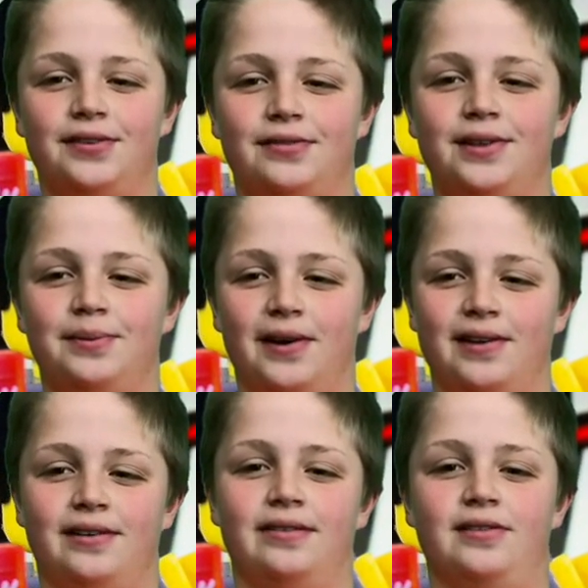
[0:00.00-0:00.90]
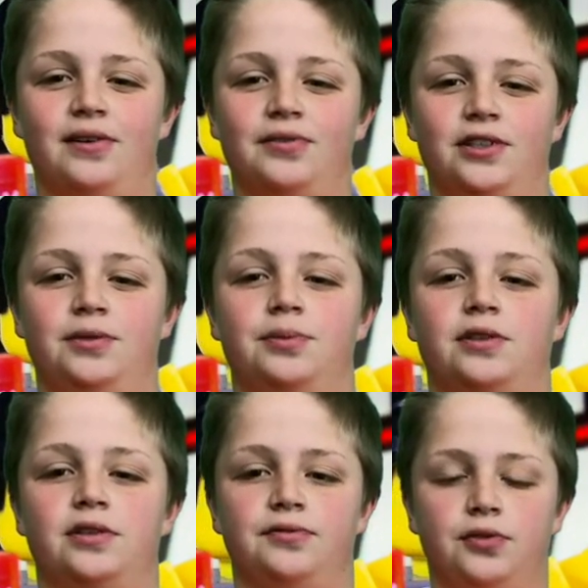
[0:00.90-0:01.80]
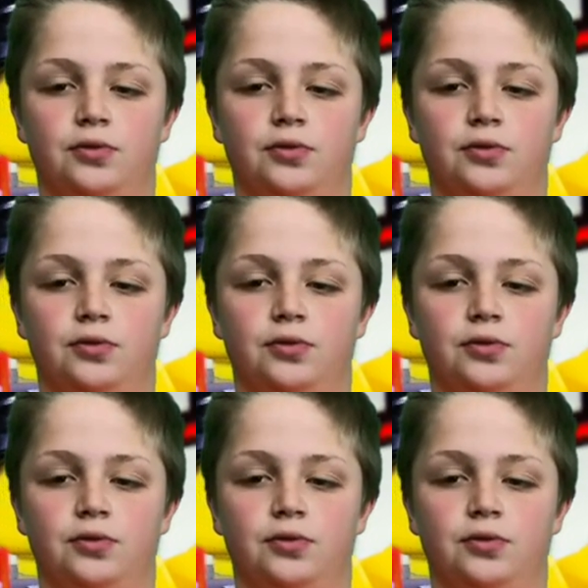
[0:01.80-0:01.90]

three Maud Hart Lovelace books if